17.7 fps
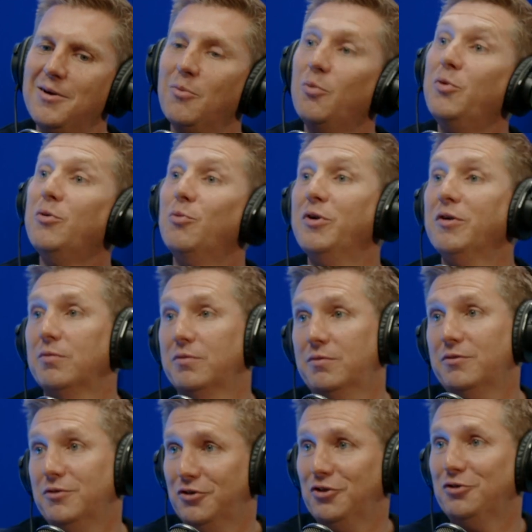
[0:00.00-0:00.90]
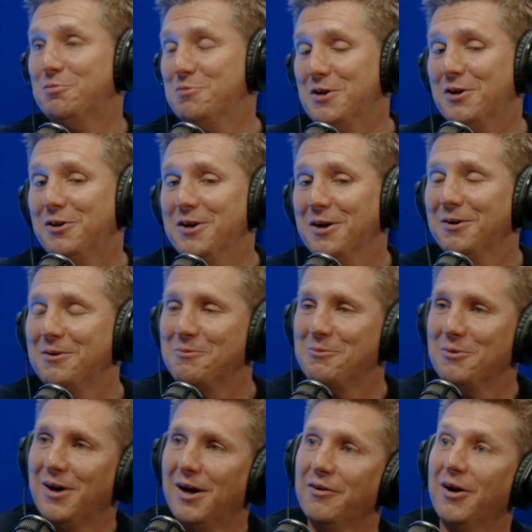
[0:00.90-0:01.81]
We're just to be clear,
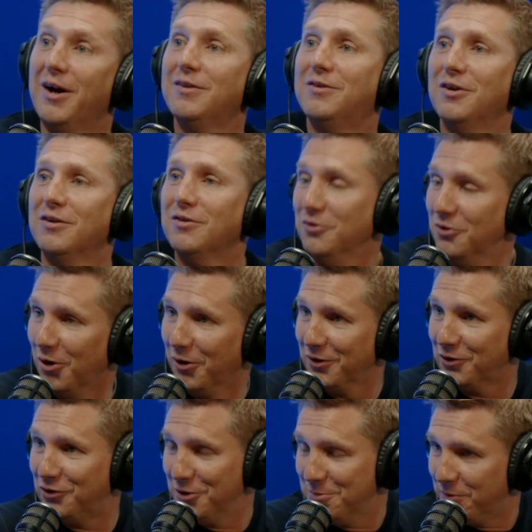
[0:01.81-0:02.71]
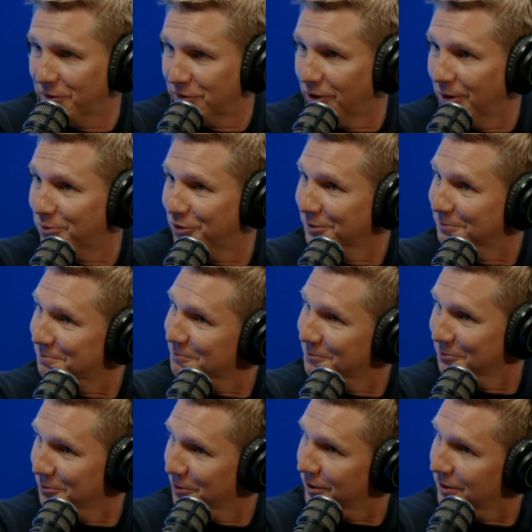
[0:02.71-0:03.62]
Aranta is not the cheapest option.
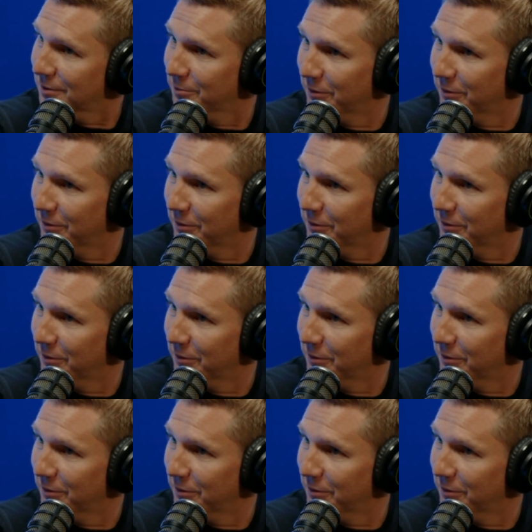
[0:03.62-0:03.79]
We're in the